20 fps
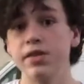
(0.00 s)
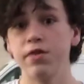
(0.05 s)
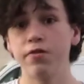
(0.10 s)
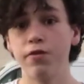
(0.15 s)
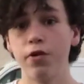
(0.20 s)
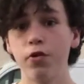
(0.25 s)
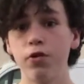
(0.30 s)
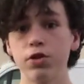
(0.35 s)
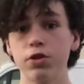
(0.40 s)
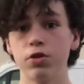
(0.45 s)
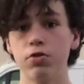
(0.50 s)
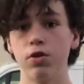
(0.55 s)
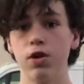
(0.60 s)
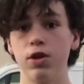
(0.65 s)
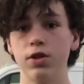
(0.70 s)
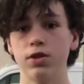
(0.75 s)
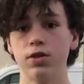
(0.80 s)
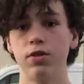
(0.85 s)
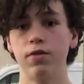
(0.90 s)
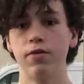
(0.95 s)
forwards
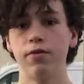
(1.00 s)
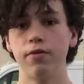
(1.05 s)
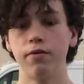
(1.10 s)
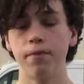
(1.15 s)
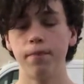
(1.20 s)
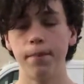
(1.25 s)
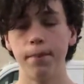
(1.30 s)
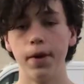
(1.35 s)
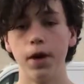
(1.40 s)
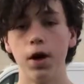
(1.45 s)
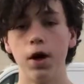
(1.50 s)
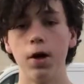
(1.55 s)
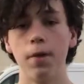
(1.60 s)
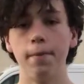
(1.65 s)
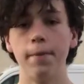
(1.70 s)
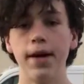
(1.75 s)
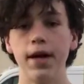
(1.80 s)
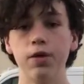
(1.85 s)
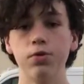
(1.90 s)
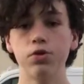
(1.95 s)
cross, the
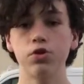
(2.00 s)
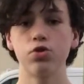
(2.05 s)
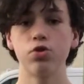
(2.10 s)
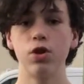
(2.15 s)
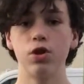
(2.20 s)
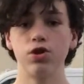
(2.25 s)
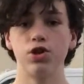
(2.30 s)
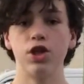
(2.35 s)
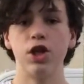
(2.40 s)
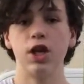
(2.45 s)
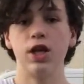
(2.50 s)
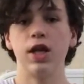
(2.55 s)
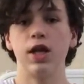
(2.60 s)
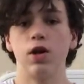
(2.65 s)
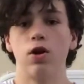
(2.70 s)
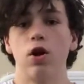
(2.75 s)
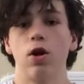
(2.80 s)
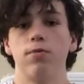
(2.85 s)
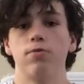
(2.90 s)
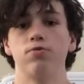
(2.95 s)
backwards cross, you gotta get
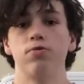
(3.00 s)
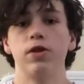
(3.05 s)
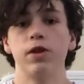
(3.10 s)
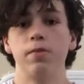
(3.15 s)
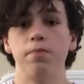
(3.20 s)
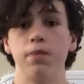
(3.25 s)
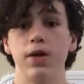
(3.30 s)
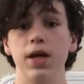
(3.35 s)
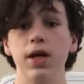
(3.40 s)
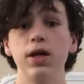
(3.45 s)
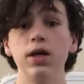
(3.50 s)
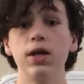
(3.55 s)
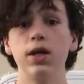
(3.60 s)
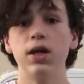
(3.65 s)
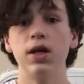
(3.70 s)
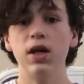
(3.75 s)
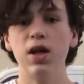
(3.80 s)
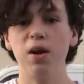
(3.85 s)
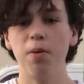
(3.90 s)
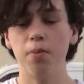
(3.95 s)
your arms really big,
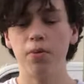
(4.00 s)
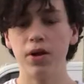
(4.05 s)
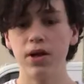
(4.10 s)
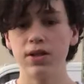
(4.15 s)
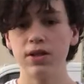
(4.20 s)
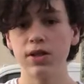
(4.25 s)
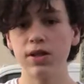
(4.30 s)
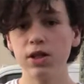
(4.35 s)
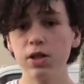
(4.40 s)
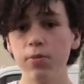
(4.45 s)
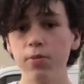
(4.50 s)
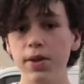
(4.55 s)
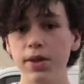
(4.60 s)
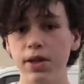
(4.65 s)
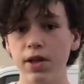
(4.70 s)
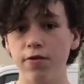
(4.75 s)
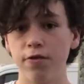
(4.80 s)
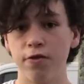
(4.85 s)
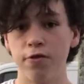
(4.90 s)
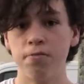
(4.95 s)
but it's a little bit
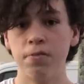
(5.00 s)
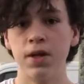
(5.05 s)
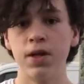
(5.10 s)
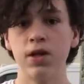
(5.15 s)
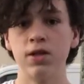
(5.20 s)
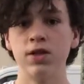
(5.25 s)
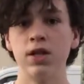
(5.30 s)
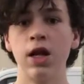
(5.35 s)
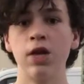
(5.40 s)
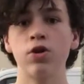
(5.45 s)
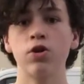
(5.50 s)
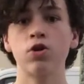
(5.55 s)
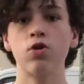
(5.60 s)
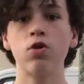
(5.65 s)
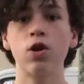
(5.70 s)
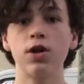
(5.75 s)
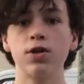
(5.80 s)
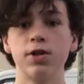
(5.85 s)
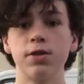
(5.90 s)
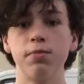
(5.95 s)
different because now you're
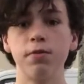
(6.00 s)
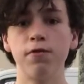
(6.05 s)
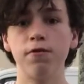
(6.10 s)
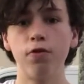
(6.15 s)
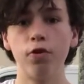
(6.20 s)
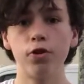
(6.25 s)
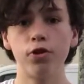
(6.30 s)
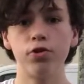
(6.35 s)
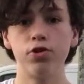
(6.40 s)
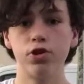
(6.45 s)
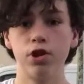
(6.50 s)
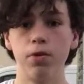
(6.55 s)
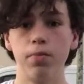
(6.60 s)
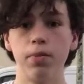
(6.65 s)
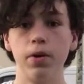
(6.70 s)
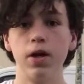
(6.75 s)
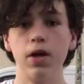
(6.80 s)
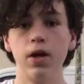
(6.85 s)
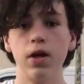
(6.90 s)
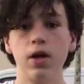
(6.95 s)
crossing before you jump,
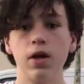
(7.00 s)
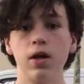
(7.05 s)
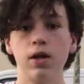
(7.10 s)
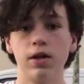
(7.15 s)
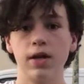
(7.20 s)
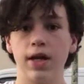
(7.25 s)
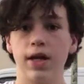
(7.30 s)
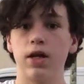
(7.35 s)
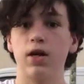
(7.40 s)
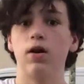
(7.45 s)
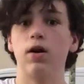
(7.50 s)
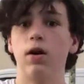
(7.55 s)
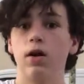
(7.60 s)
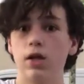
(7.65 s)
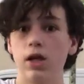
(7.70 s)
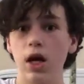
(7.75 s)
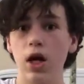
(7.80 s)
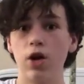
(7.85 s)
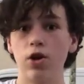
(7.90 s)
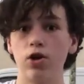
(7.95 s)
like a
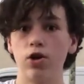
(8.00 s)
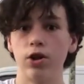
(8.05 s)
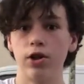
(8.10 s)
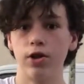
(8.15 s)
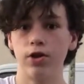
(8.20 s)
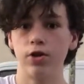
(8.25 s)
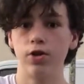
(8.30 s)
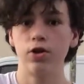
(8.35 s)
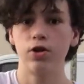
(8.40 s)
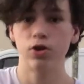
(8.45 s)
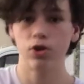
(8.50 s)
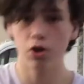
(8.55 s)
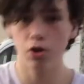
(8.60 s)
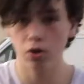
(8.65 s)
lot earlier. So